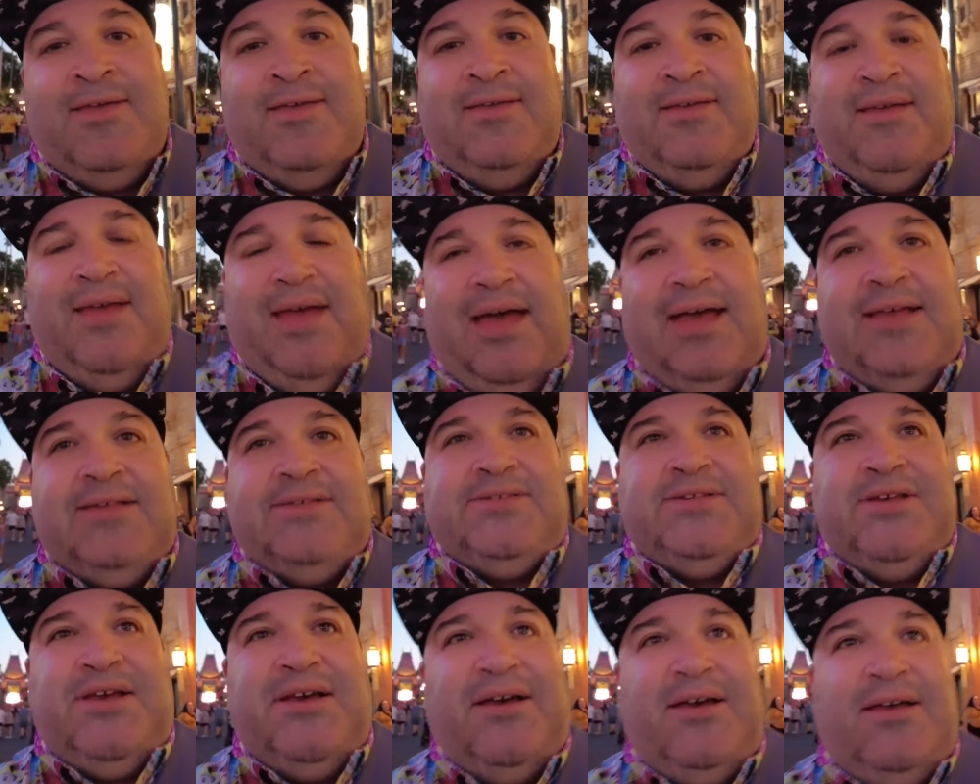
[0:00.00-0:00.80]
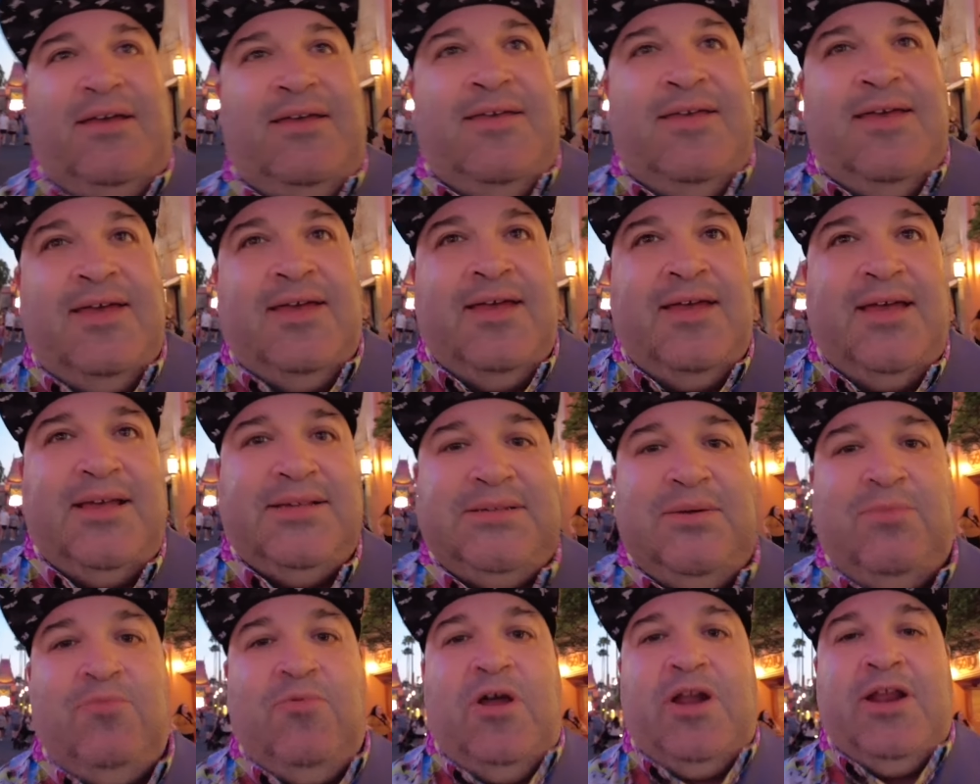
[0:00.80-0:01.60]
as uh, as
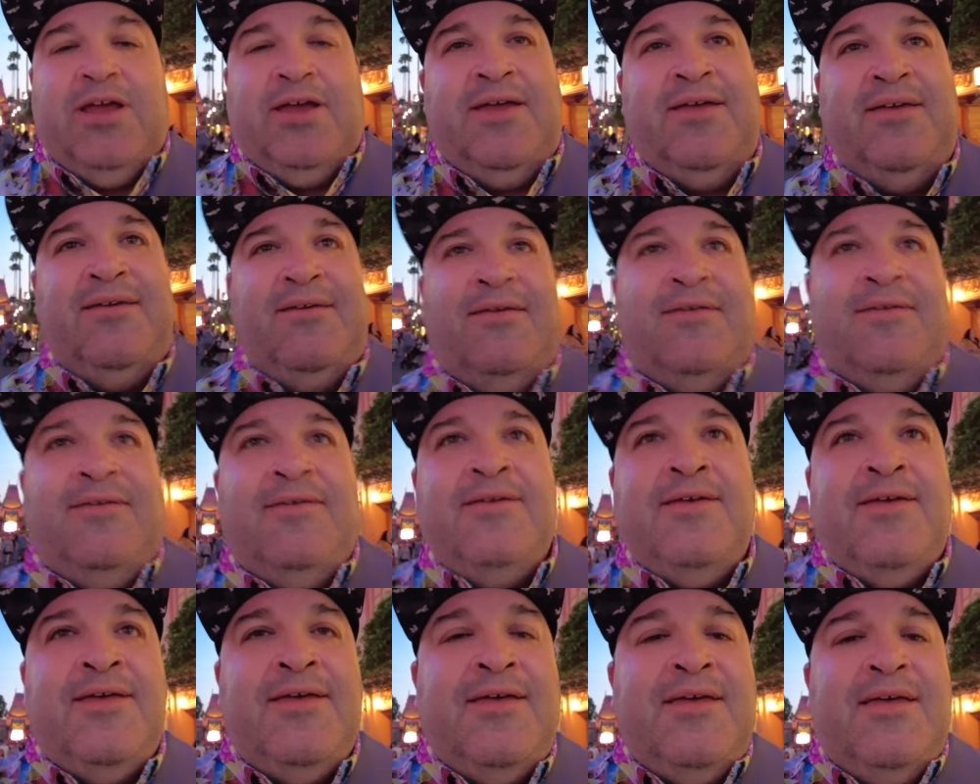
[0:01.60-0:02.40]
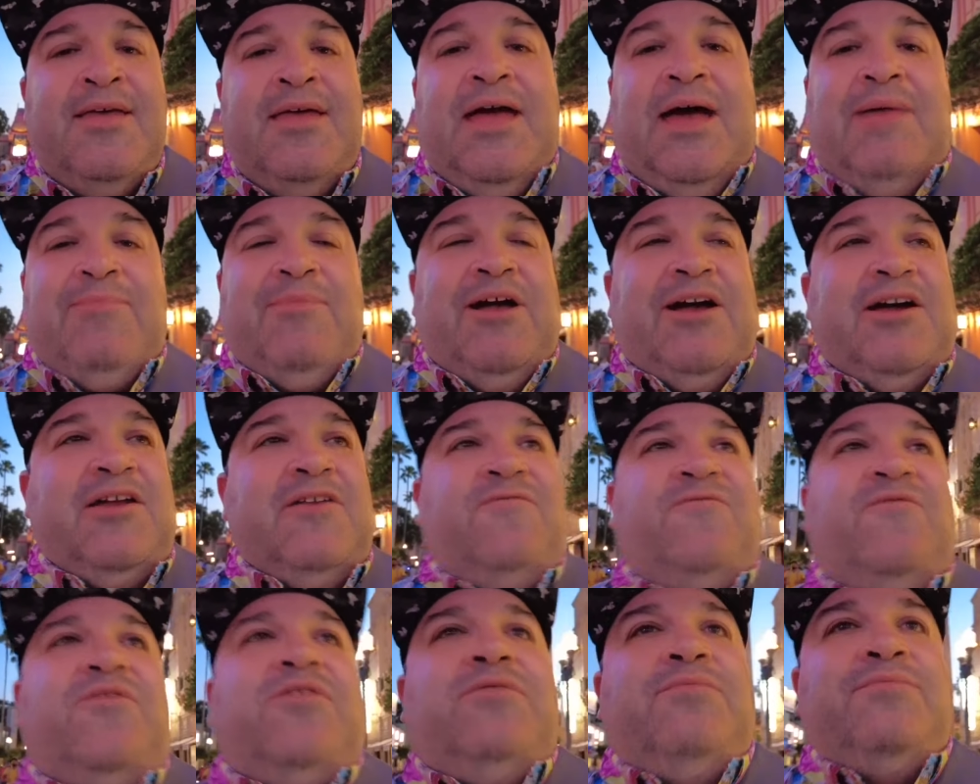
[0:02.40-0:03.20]
I'm running. I'm not going to
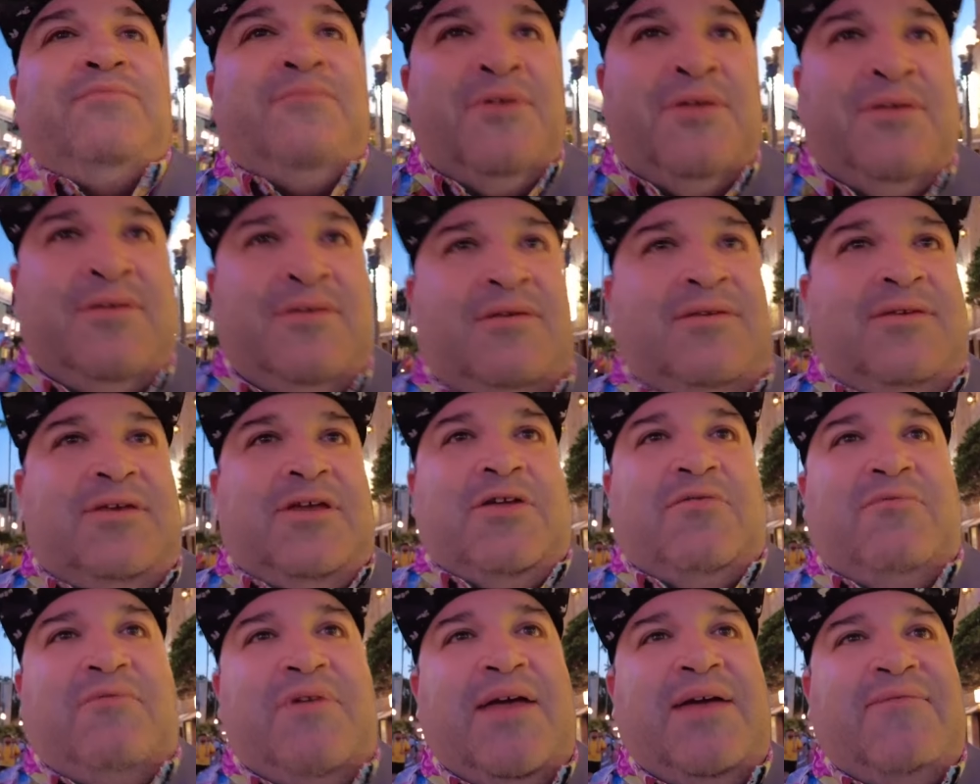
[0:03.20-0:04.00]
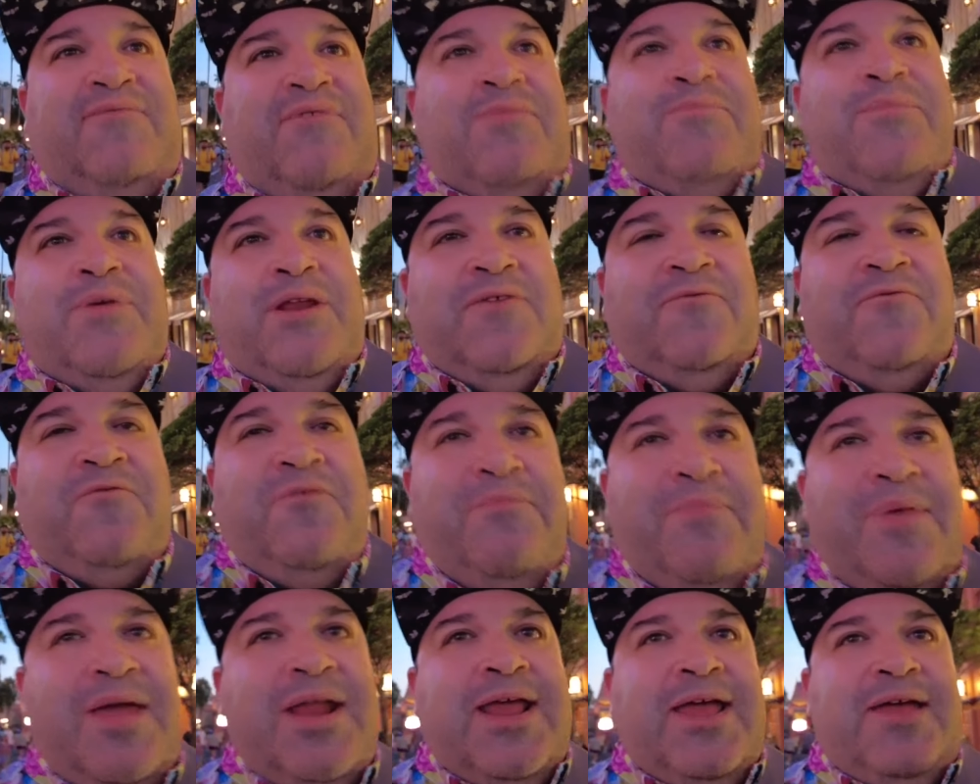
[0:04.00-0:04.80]
film, you know, every minute for
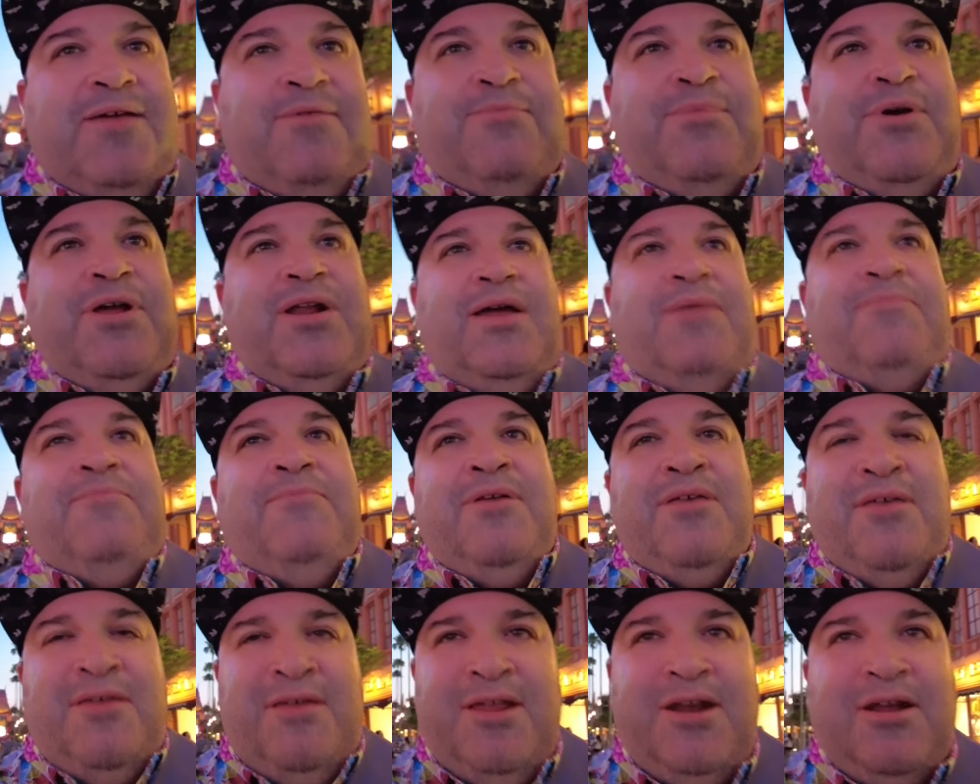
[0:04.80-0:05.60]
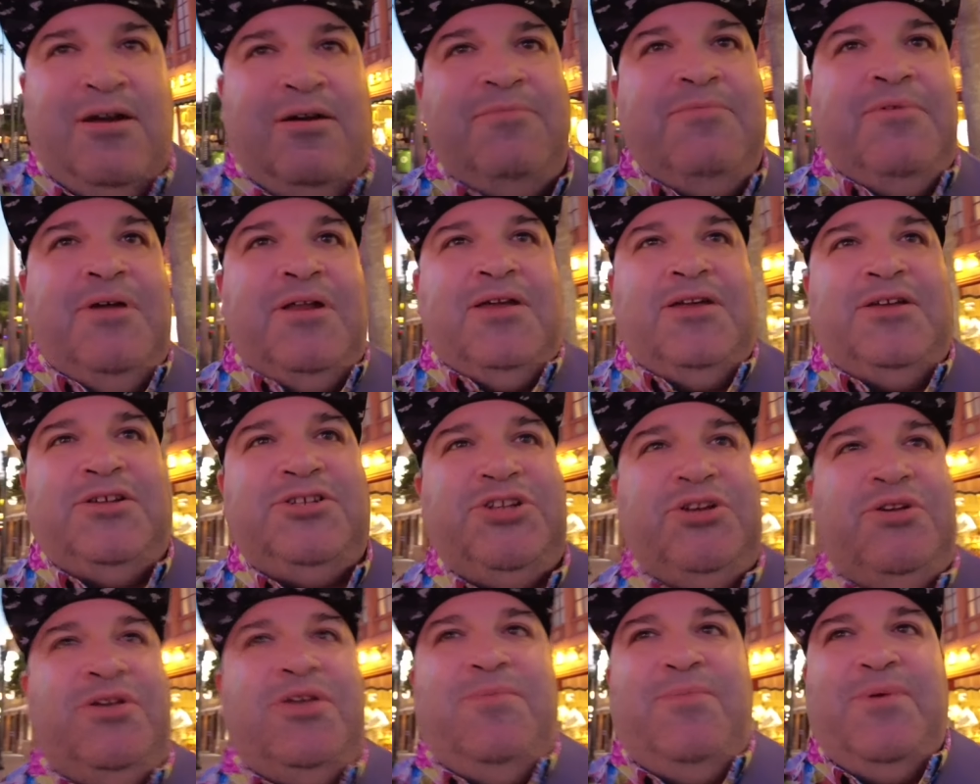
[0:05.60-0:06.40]
minute, but I'm, you know, I'm going to show
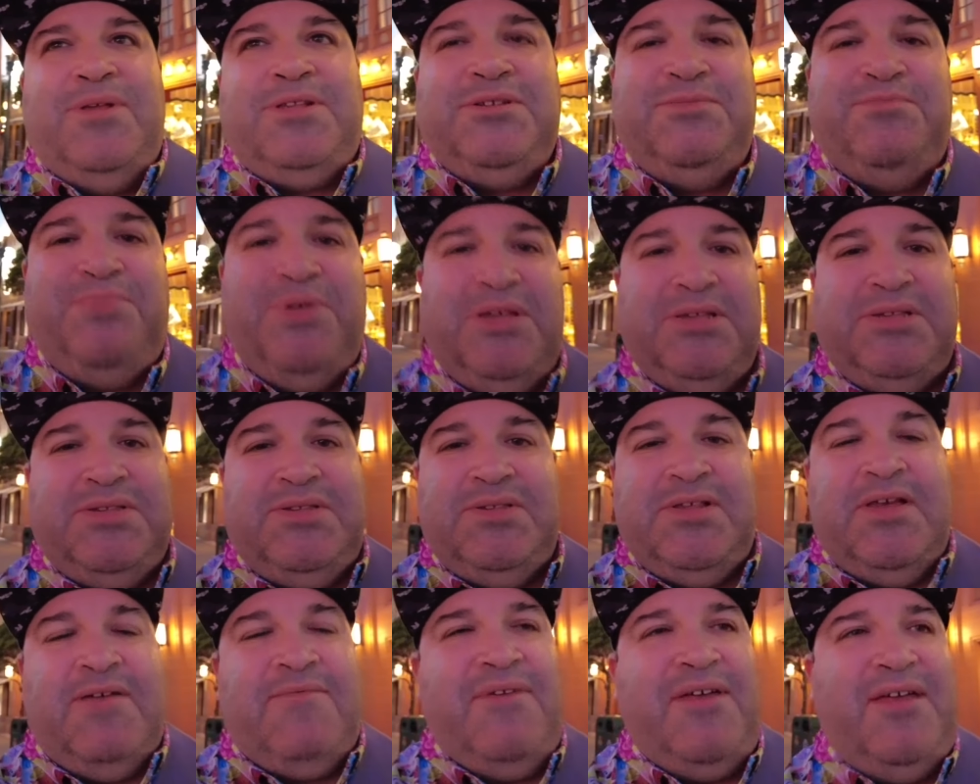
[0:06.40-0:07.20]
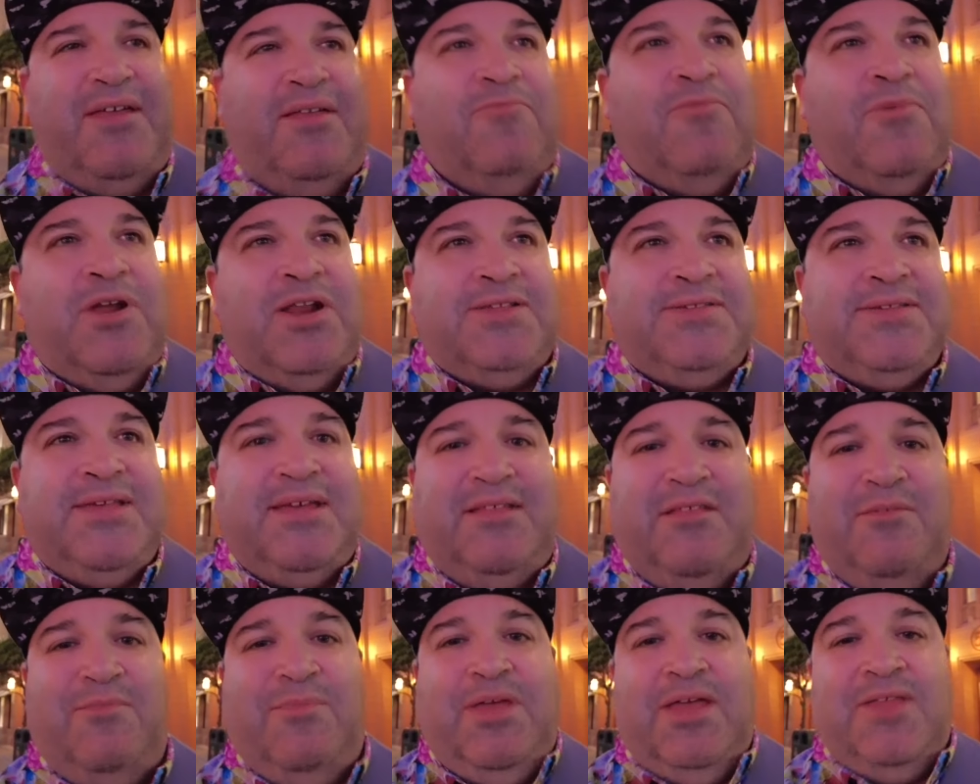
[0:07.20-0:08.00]
you bits and pieces of it and what it's like
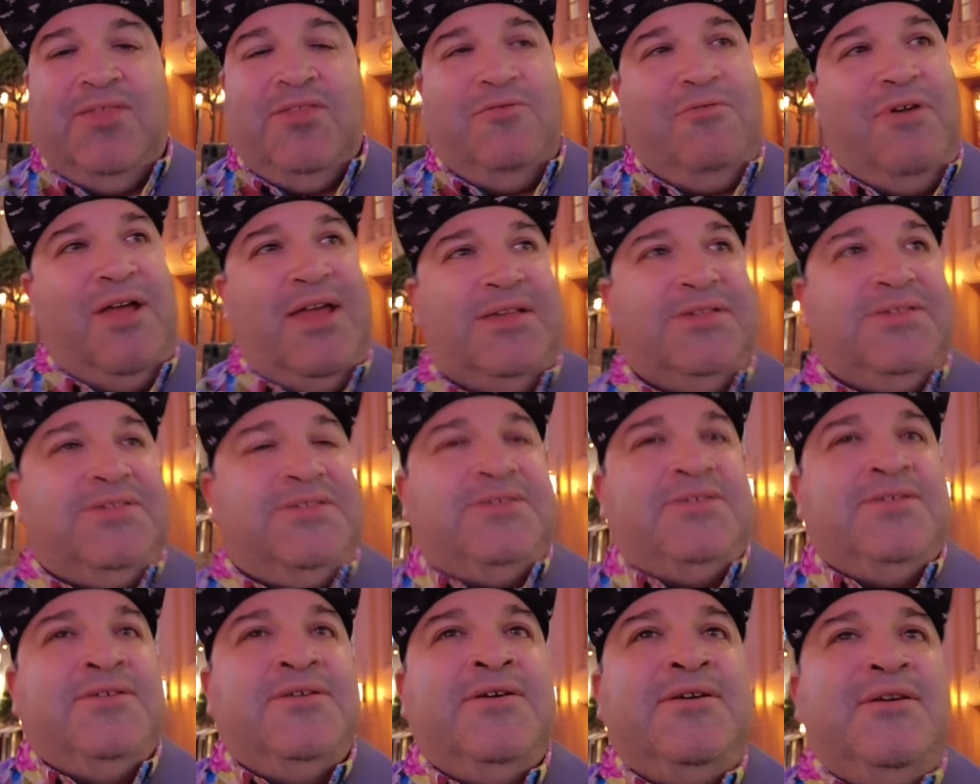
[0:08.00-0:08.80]
to be in the race.